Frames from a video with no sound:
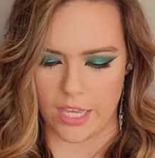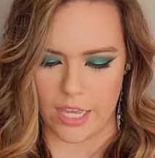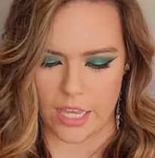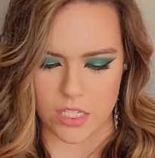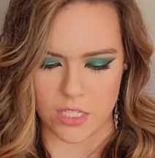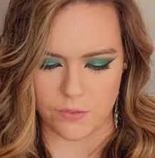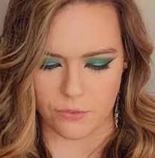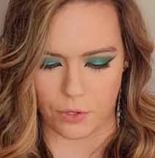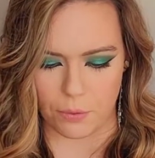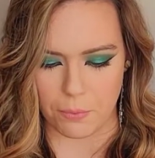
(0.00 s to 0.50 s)

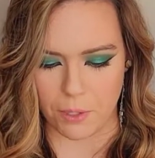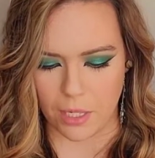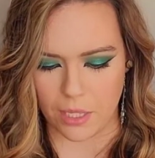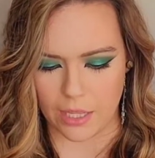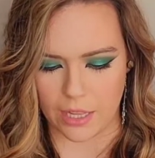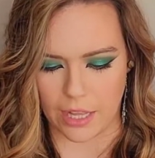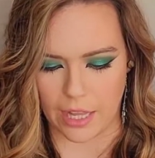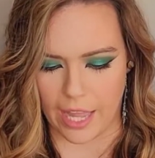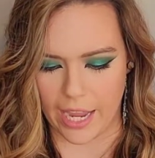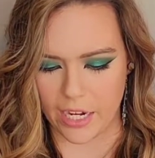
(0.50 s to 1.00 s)
is from
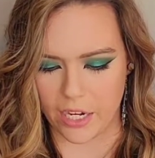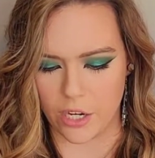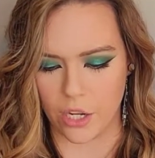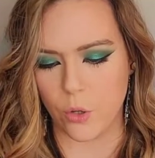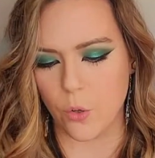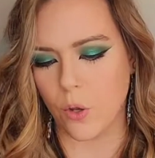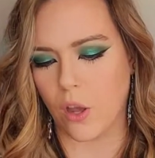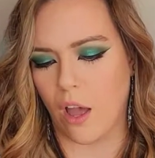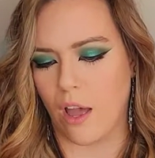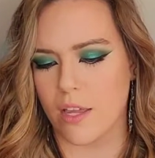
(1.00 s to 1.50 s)

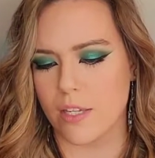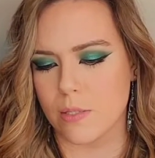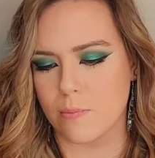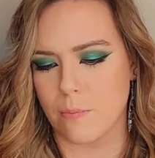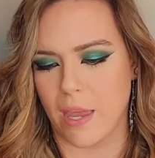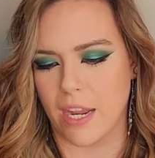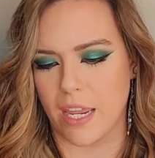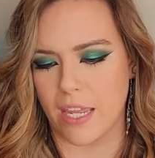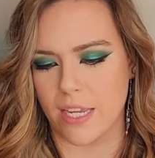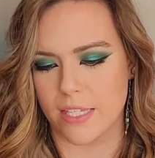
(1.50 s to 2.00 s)
Kaleido
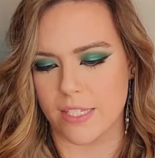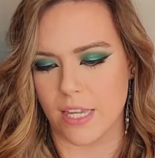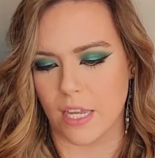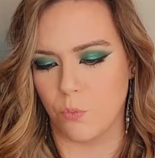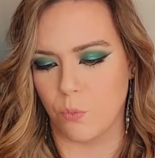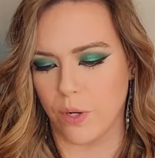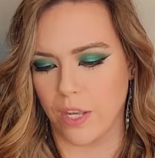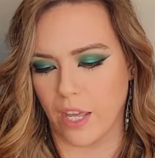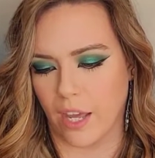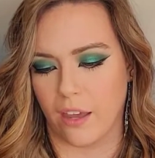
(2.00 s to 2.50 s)
Cosmetics
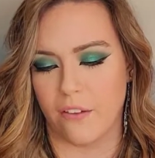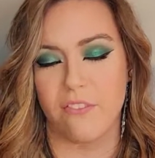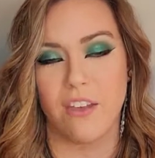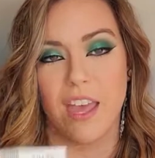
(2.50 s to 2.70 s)
and we have